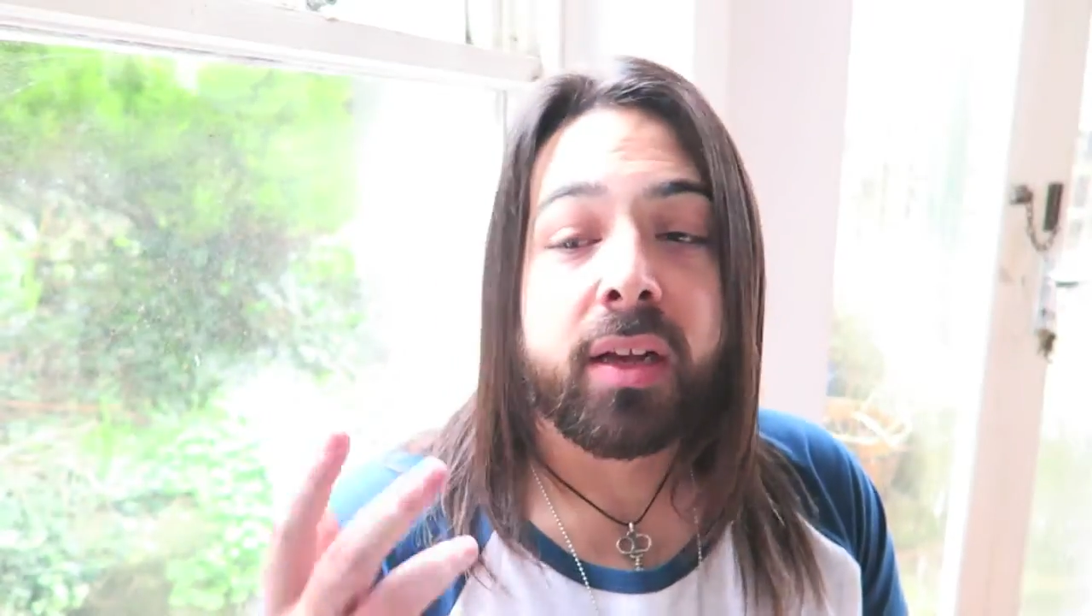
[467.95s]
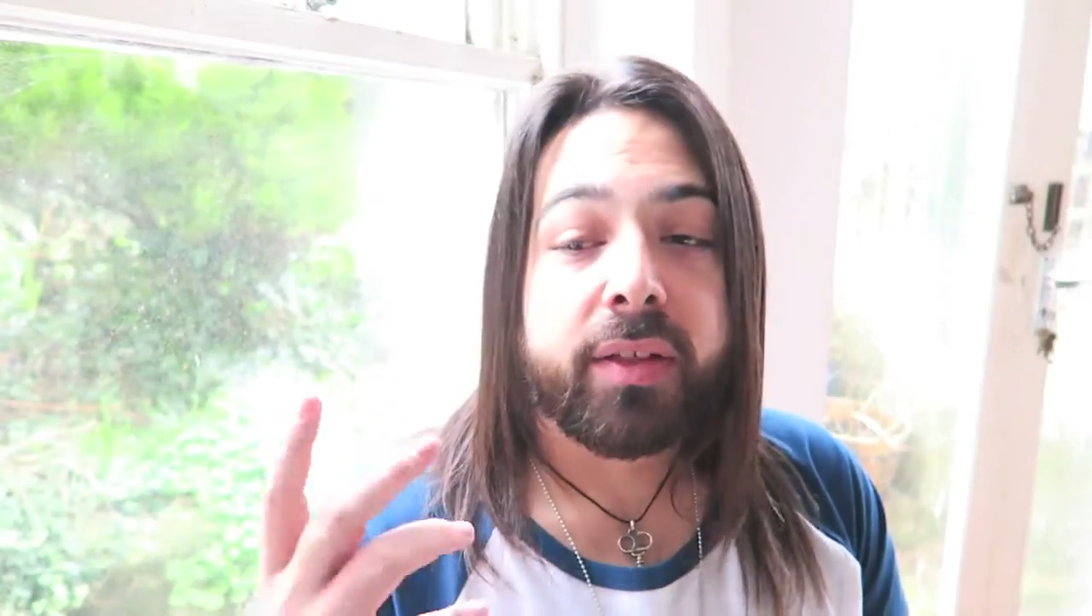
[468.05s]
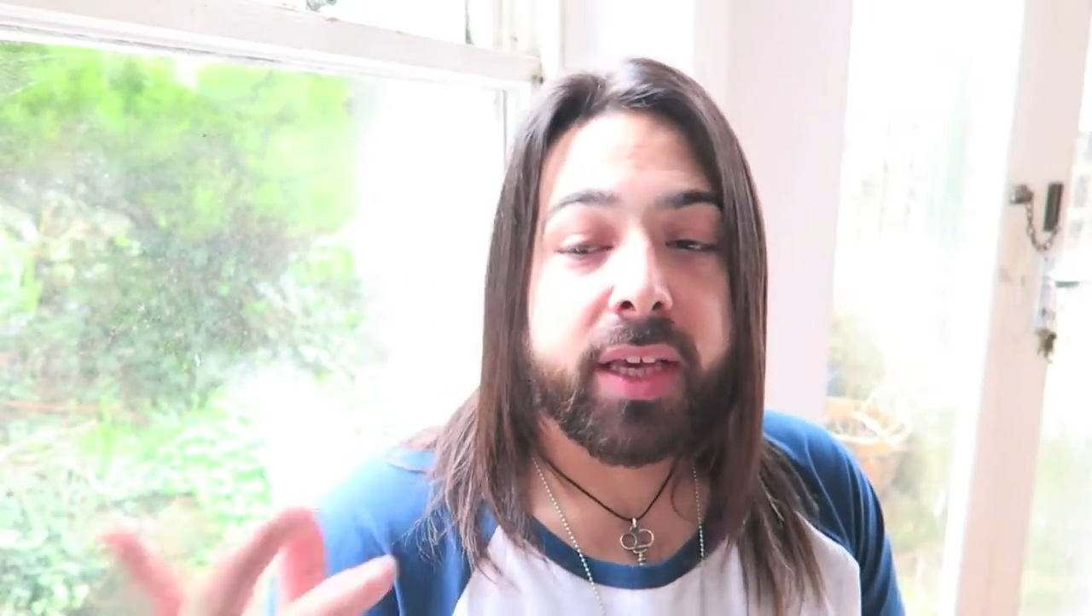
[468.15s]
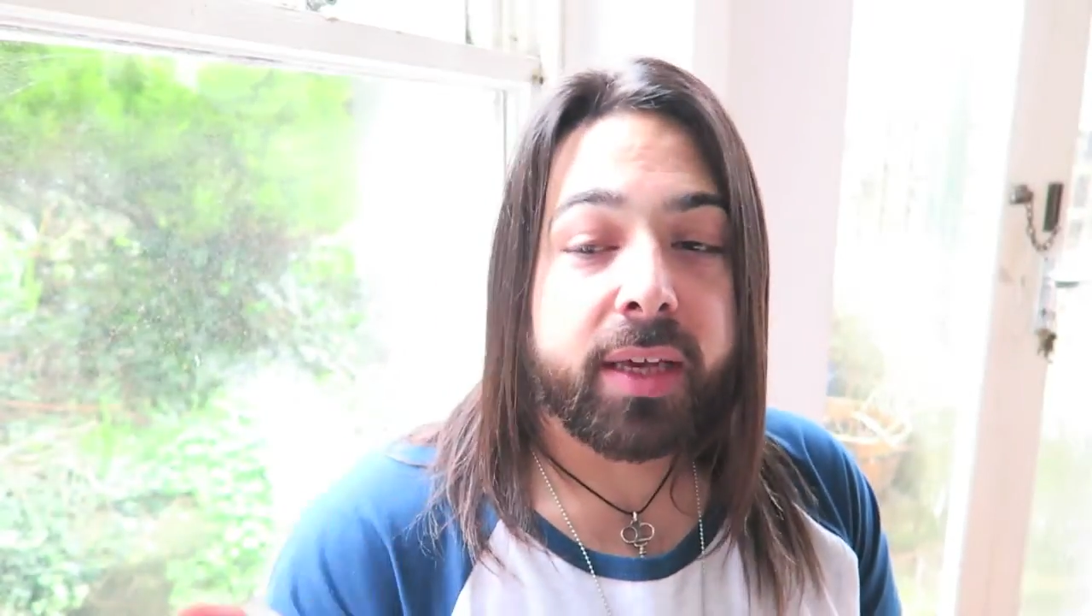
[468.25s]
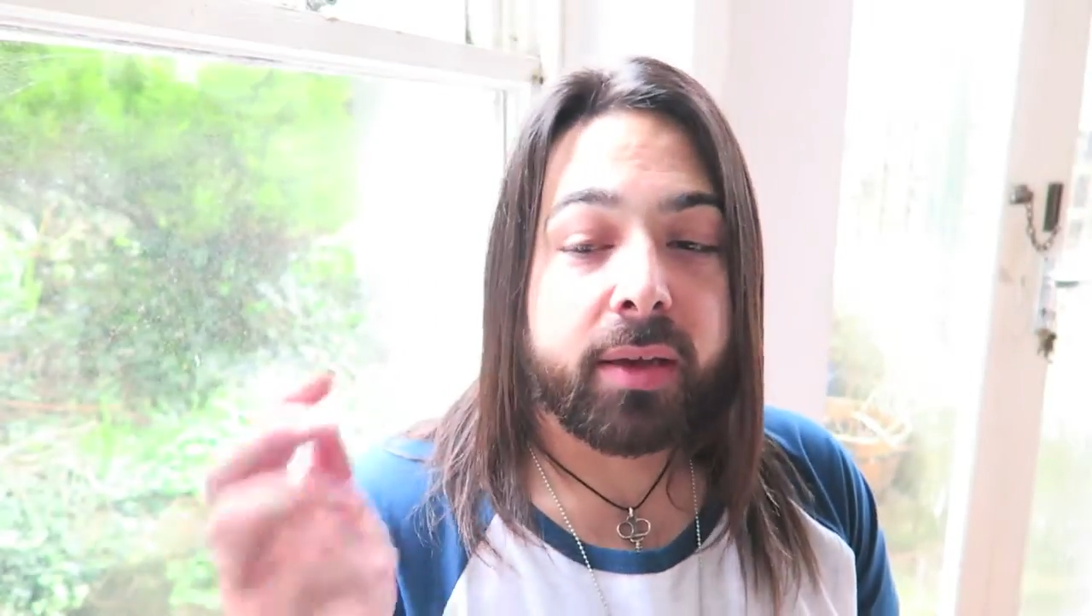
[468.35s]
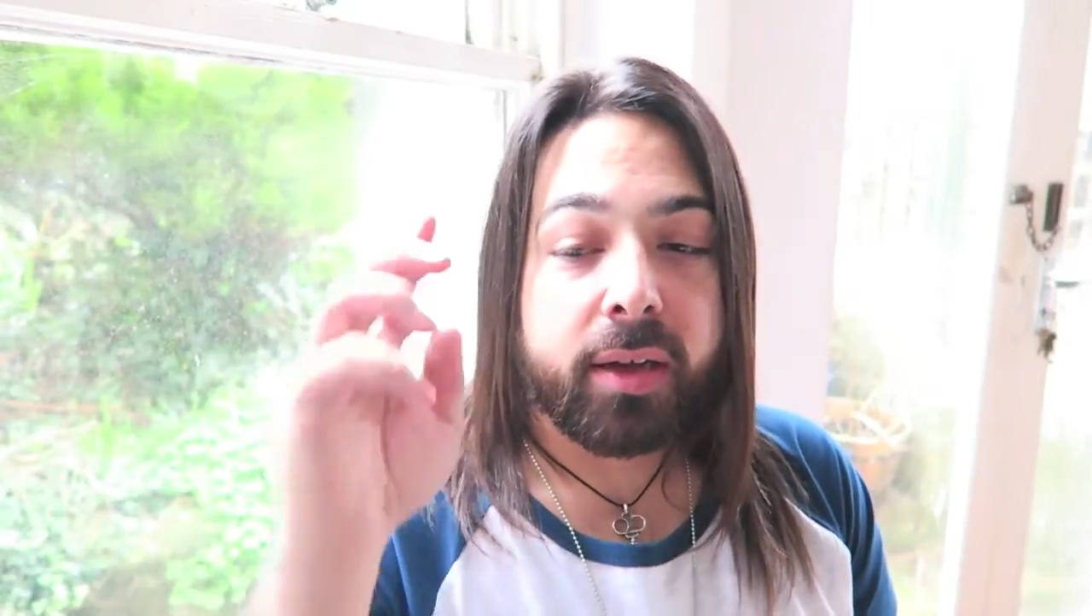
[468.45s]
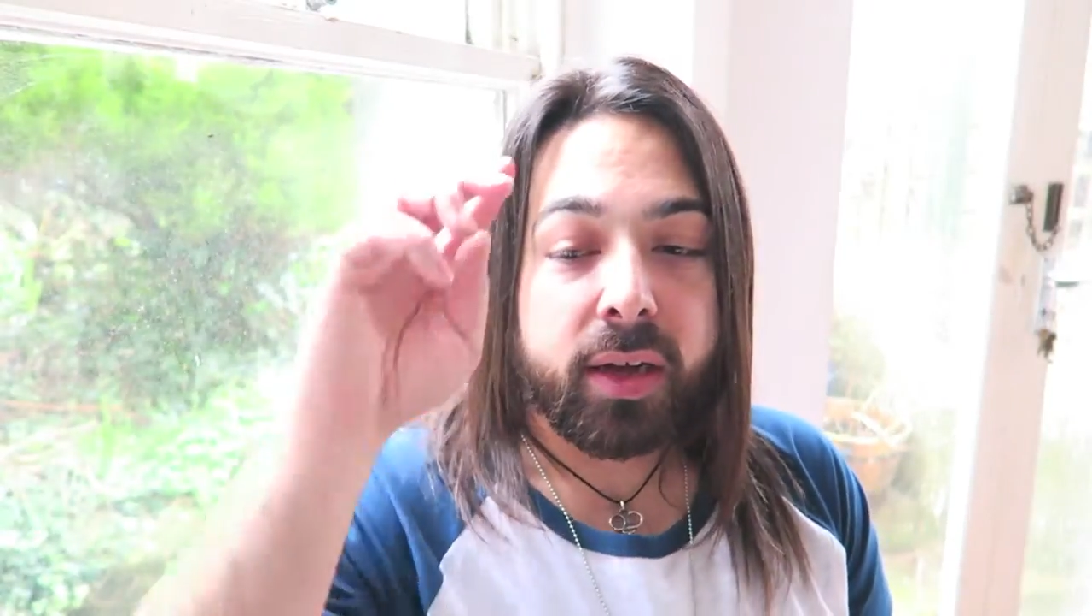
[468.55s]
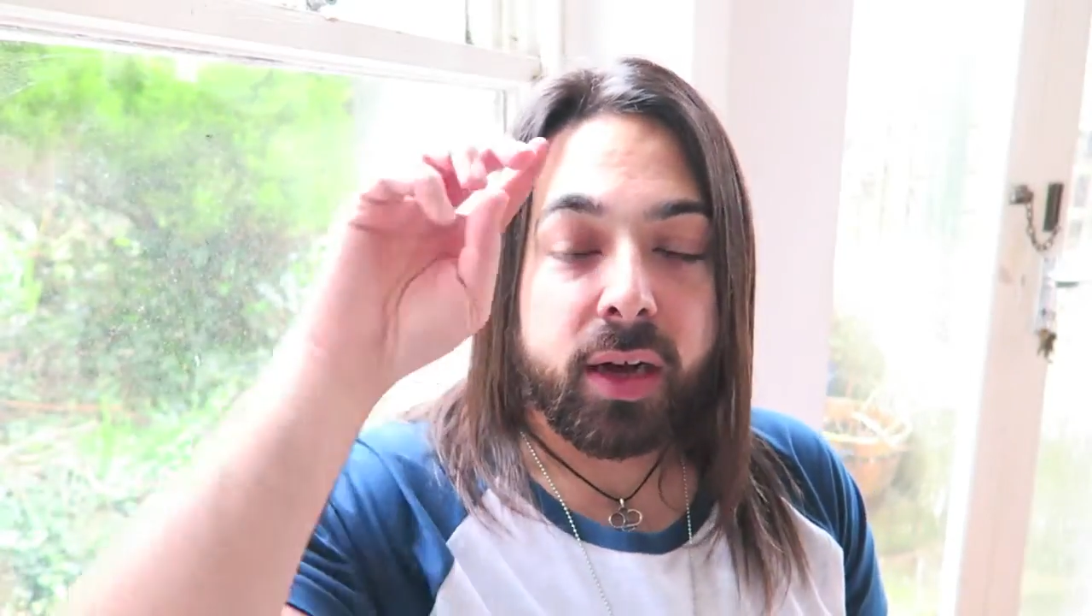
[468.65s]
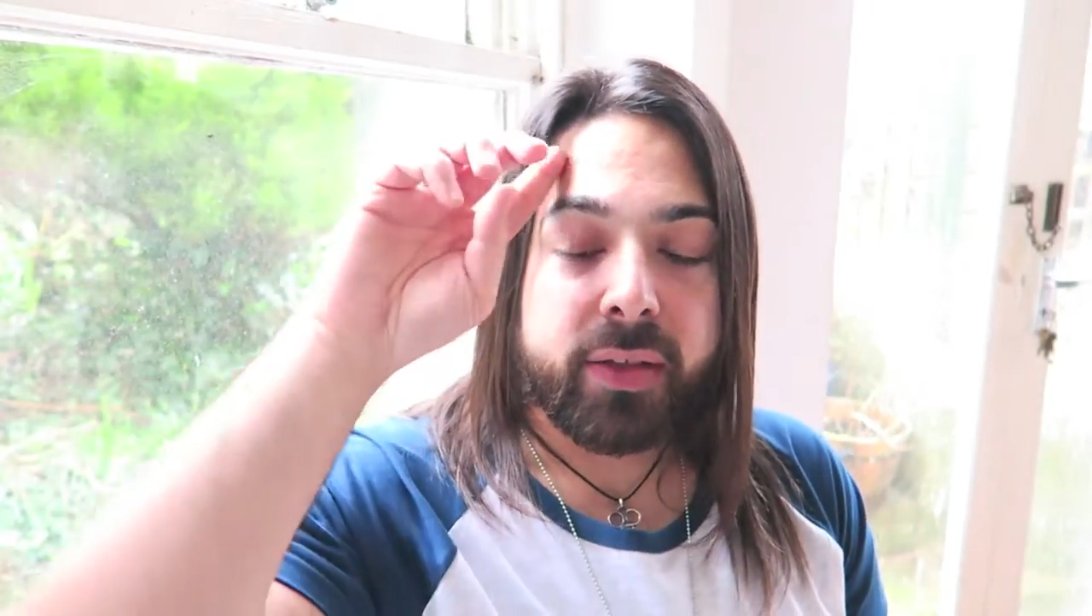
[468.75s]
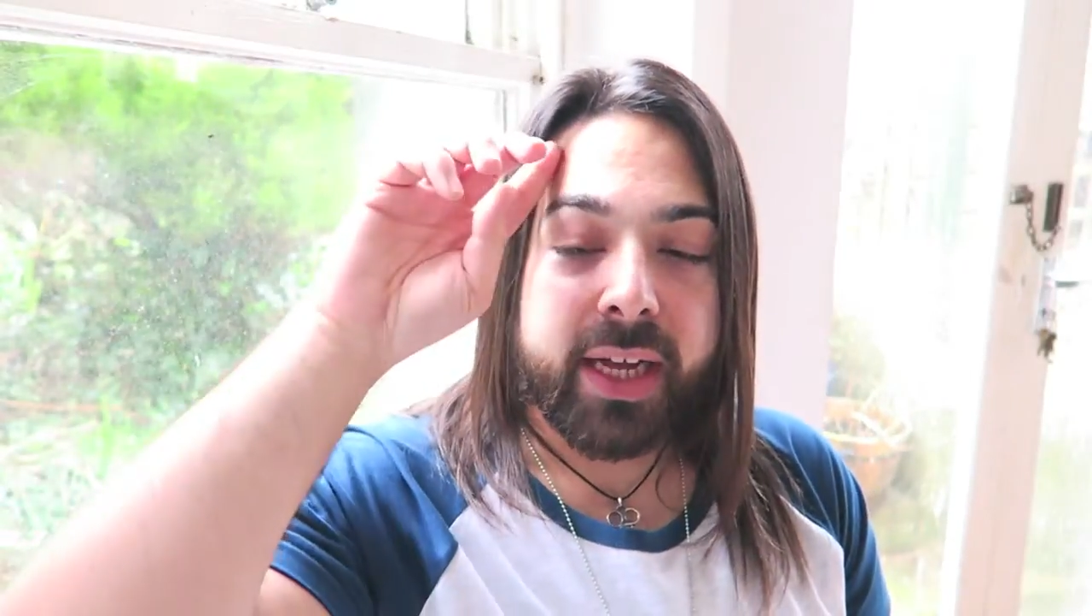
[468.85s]

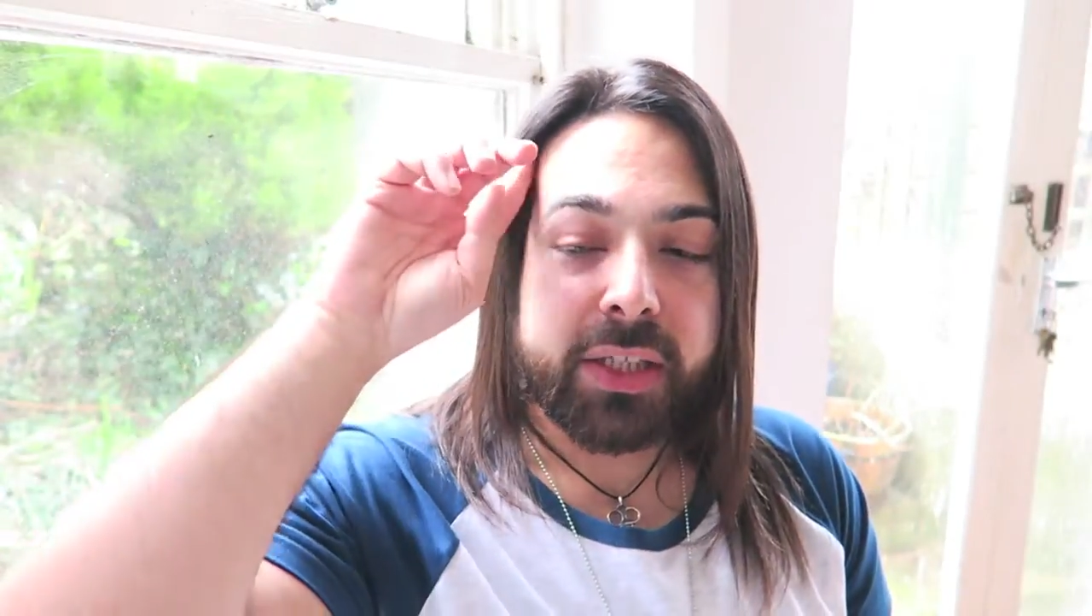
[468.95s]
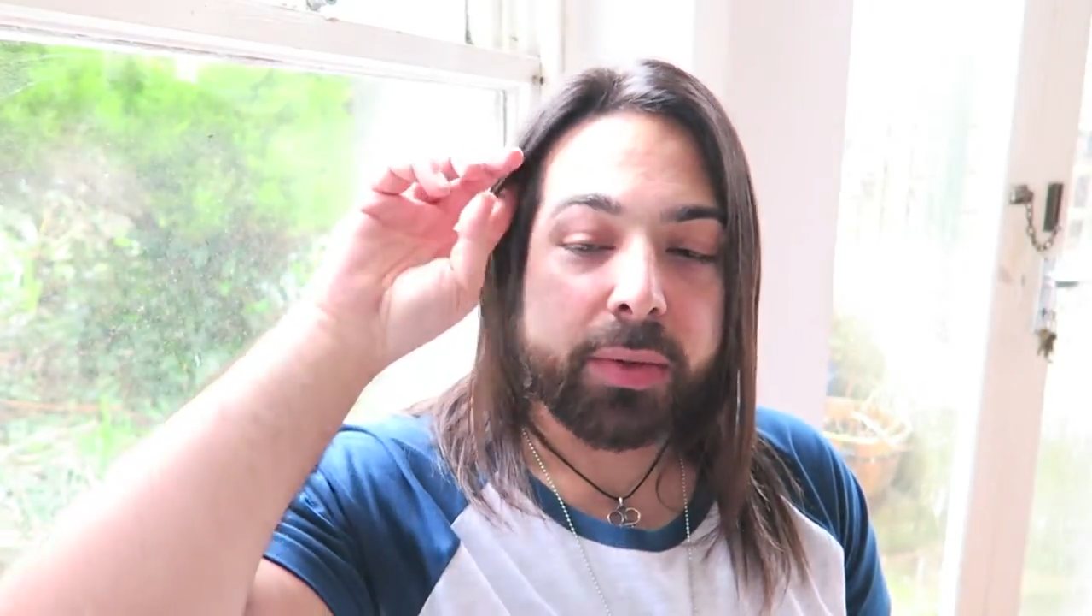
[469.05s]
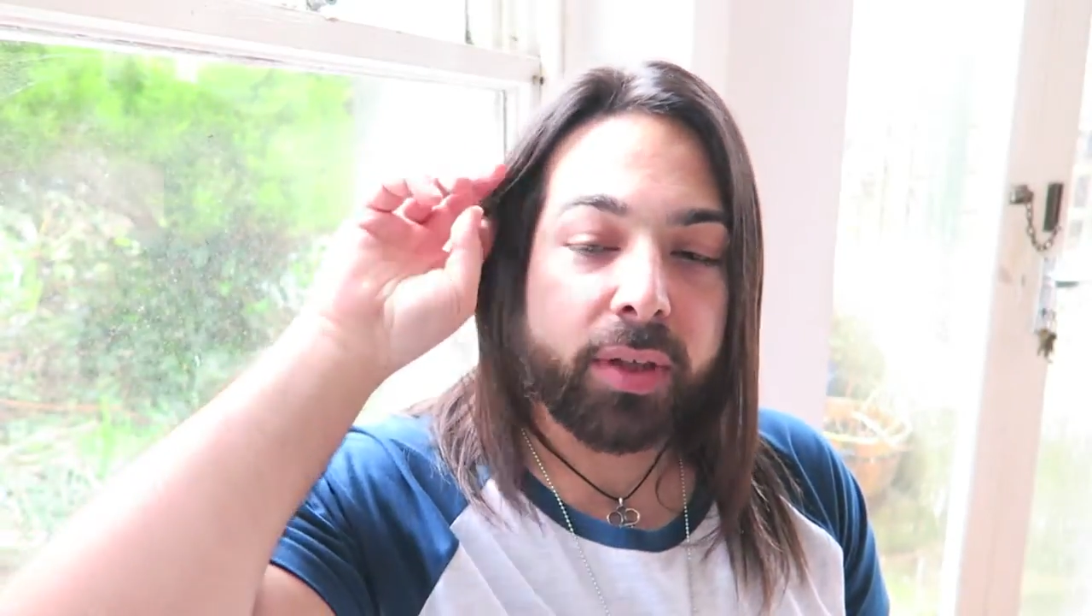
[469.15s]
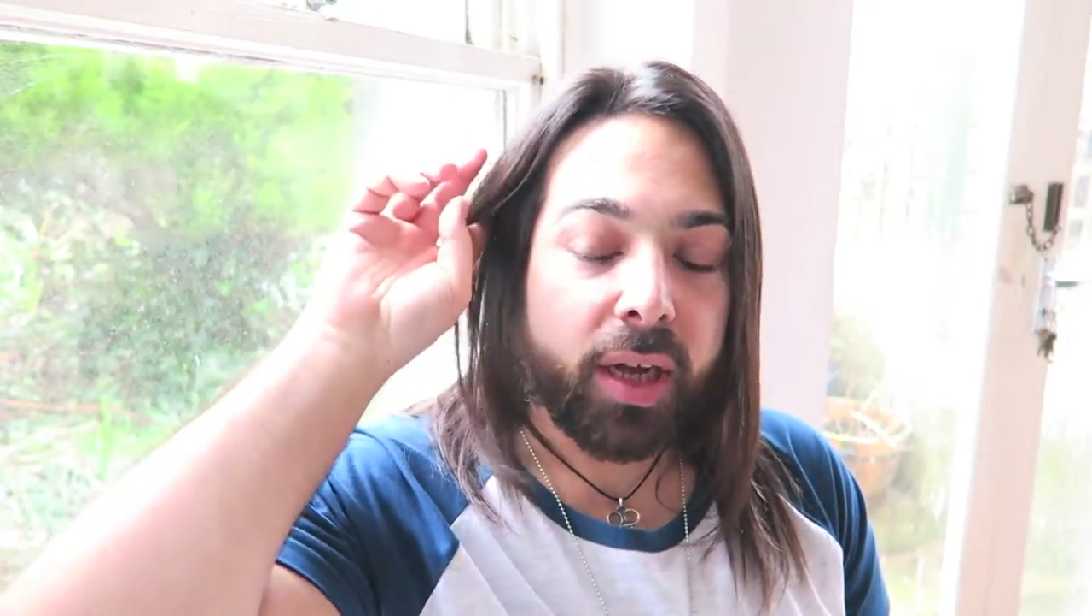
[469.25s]
The actual